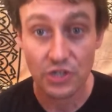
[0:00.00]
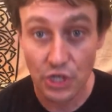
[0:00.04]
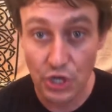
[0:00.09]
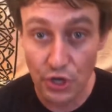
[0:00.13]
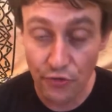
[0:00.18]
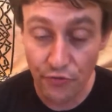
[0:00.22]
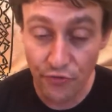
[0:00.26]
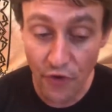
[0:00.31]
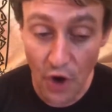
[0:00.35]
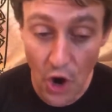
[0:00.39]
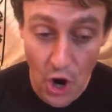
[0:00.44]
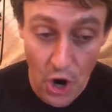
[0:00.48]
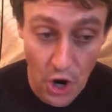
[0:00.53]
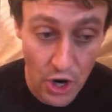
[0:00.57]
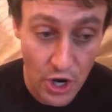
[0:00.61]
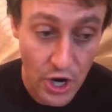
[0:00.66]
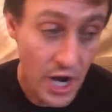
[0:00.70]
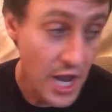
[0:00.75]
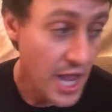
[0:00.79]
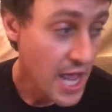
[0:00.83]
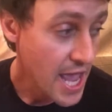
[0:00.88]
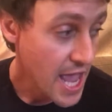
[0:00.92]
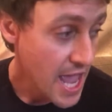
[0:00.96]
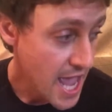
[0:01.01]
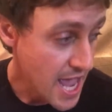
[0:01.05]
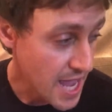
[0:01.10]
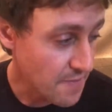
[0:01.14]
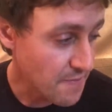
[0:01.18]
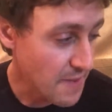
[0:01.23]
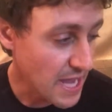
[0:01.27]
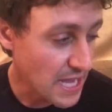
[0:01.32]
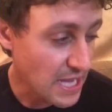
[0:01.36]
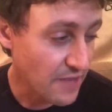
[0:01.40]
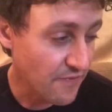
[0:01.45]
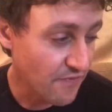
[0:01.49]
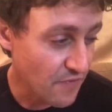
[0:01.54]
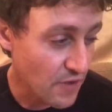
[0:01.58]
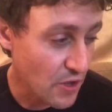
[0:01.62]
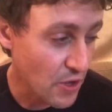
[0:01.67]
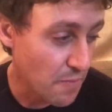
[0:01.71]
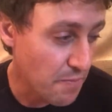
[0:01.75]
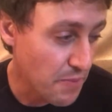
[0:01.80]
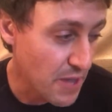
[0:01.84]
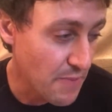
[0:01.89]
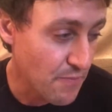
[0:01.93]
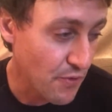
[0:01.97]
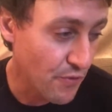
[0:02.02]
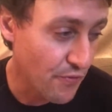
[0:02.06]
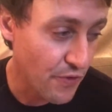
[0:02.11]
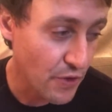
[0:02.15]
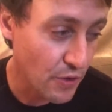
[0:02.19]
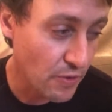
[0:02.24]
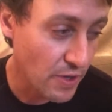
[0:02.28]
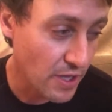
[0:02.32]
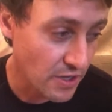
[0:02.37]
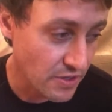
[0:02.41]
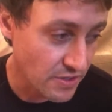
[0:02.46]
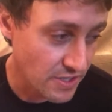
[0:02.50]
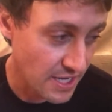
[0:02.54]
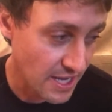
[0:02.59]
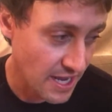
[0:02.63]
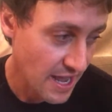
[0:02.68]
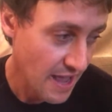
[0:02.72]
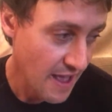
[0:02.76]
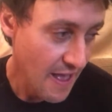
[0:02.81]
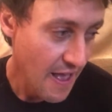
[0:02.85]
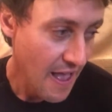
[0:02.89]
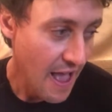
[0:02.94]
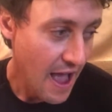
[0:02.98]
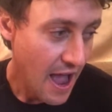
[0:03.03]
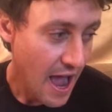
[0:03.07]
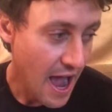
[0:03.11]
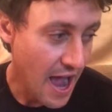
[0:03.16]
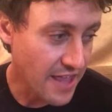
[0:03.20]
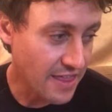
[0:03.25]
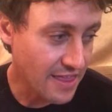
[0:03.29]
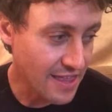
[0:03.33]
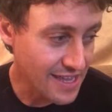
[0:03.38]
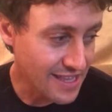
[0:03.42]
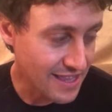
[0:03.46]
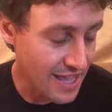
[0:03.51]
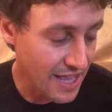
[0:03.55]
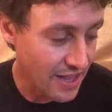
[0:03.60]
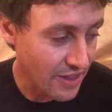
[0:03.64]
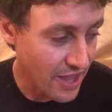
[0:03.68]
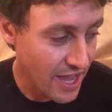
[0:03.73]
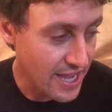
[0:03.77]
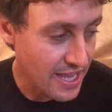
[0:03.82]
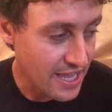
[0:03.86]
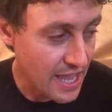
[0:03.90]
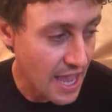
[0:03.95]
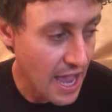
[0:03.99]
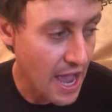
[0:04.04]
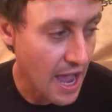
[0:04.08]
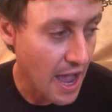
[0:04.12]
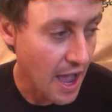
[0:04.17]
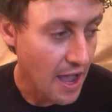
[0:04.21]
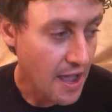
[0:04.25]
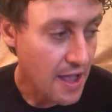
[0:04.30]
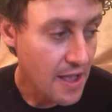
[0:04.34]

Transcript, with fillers: too far in making feel people feel guilty. I think that, like, yeah,